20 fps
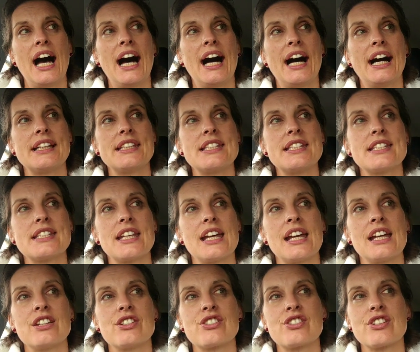and
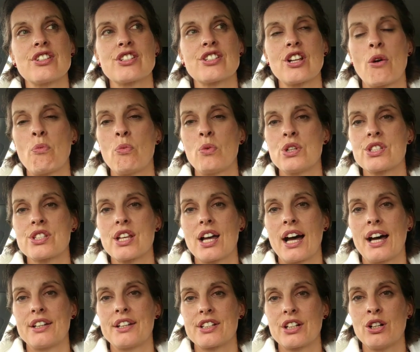it's just onwards
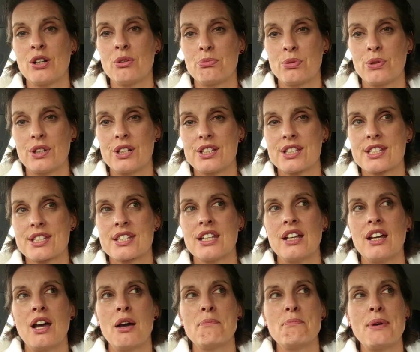and upwards.
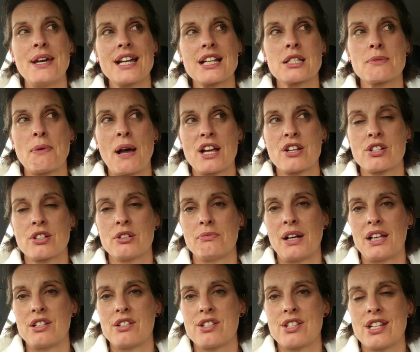Big special
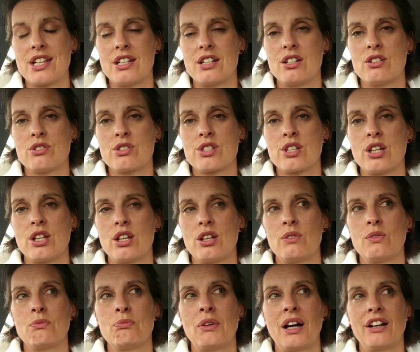mention
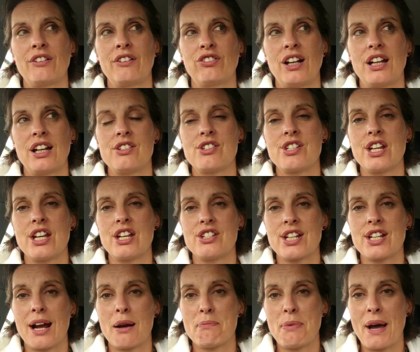to my friend Chit
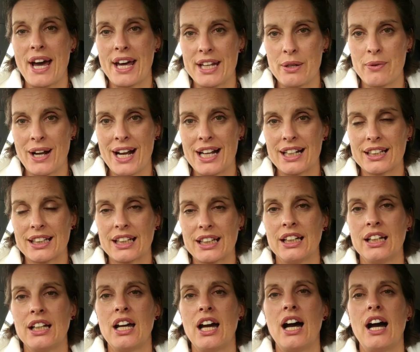Chat Paddywhack.
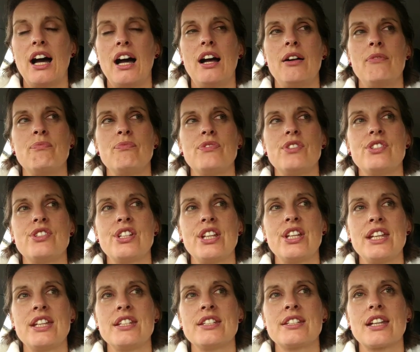
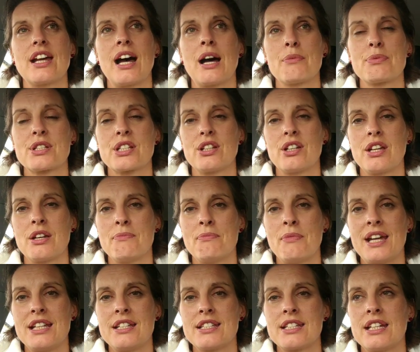She's absolutely
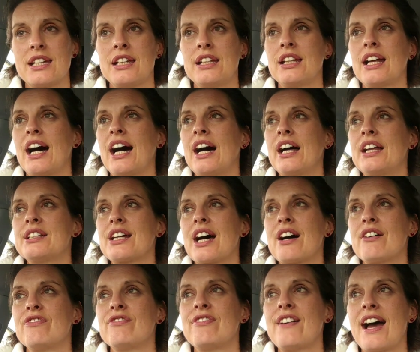amazing, and
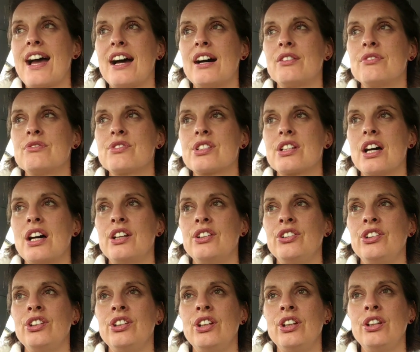I found a
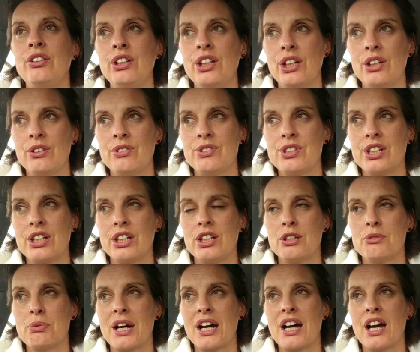new
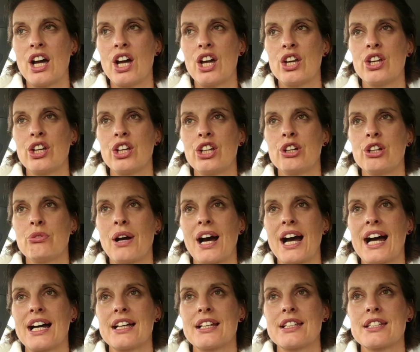YouTuber who
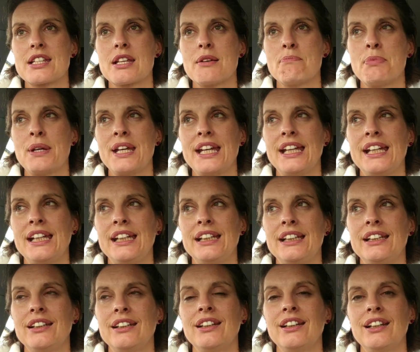has
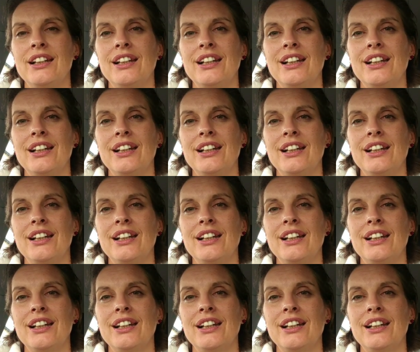been,